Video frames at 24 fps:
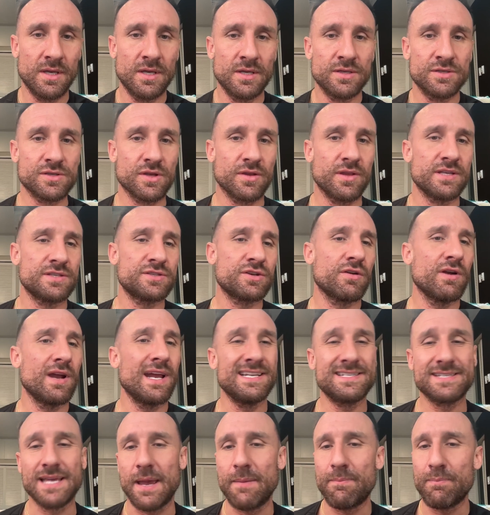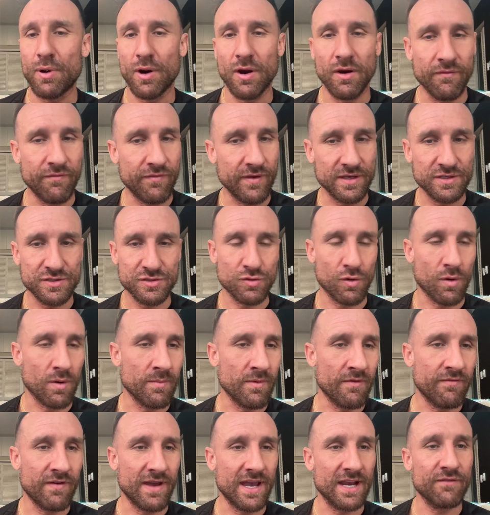So this creates a perfect storm
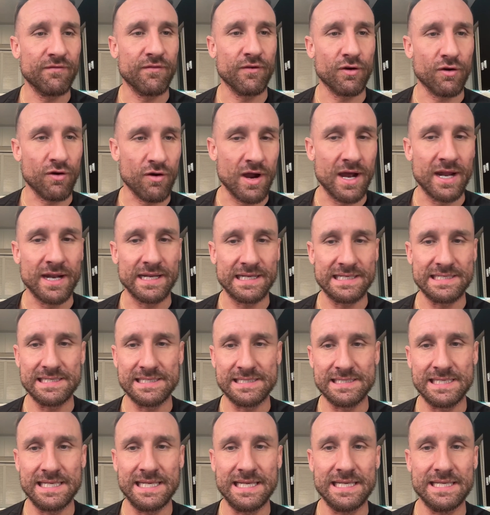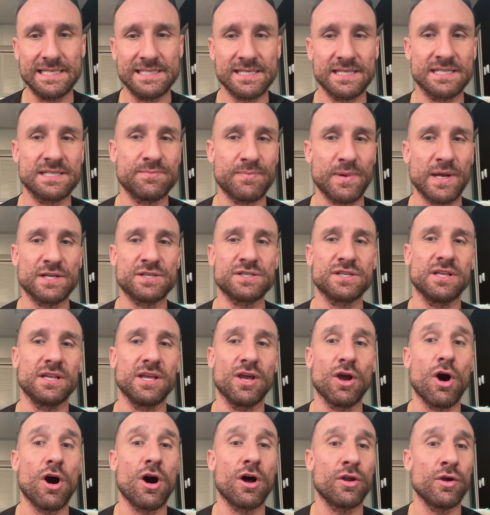effect for chronic disease, especially
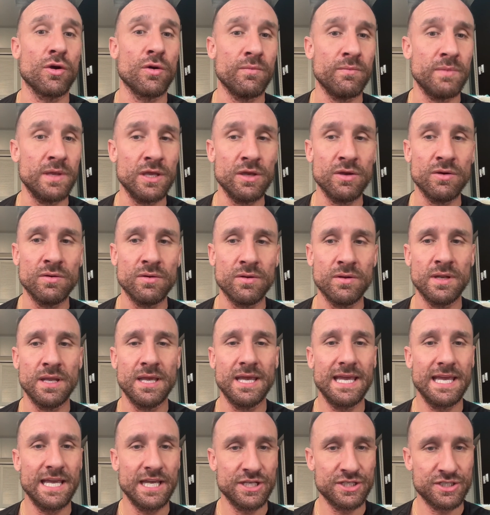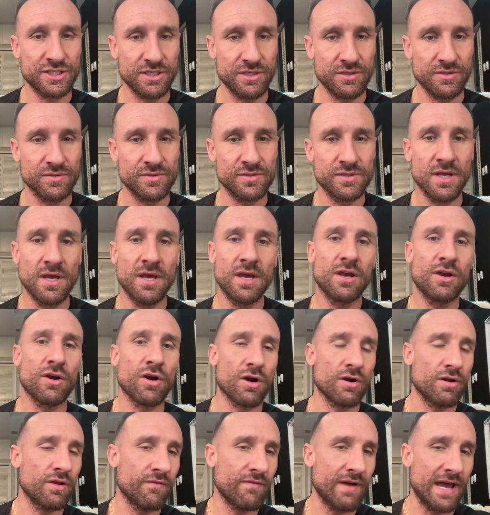autoimmune issues,
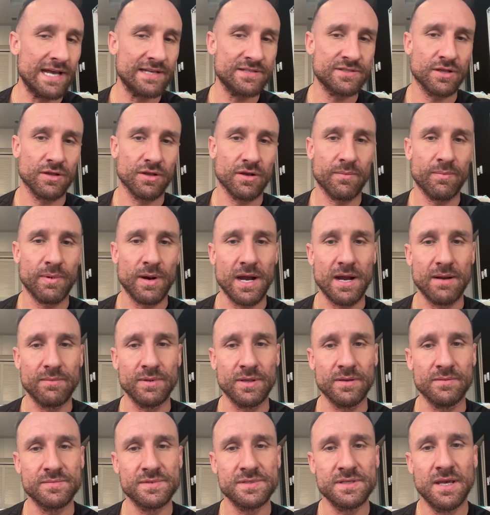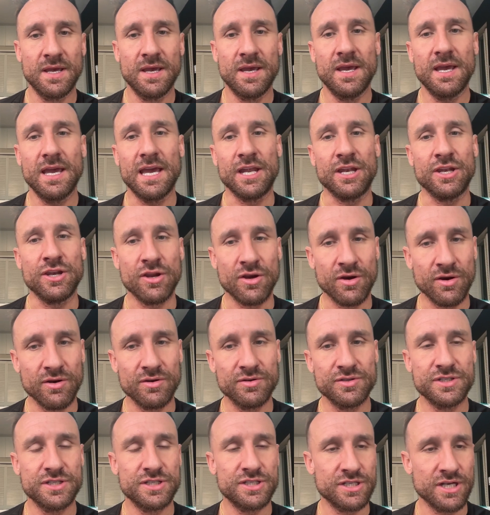cardiovascular problems, and
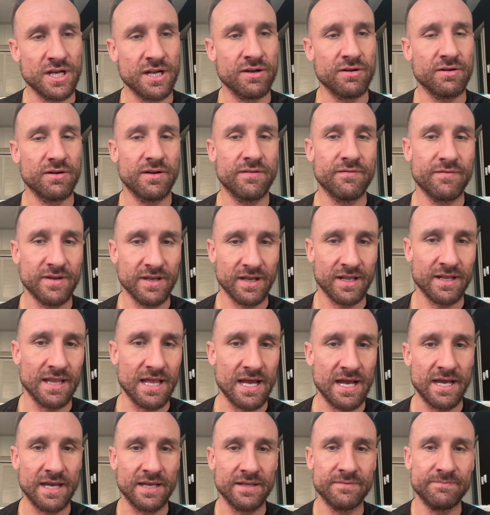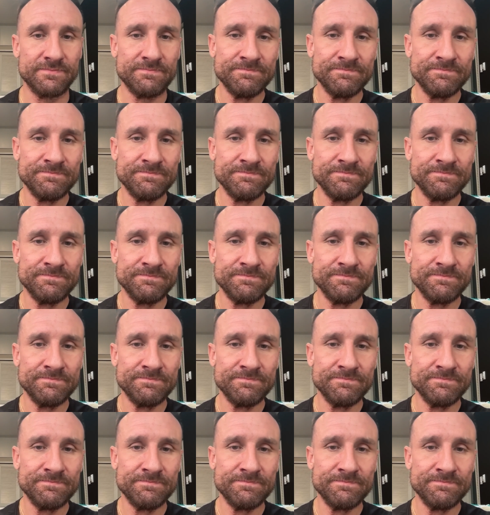neurodegenerative decline.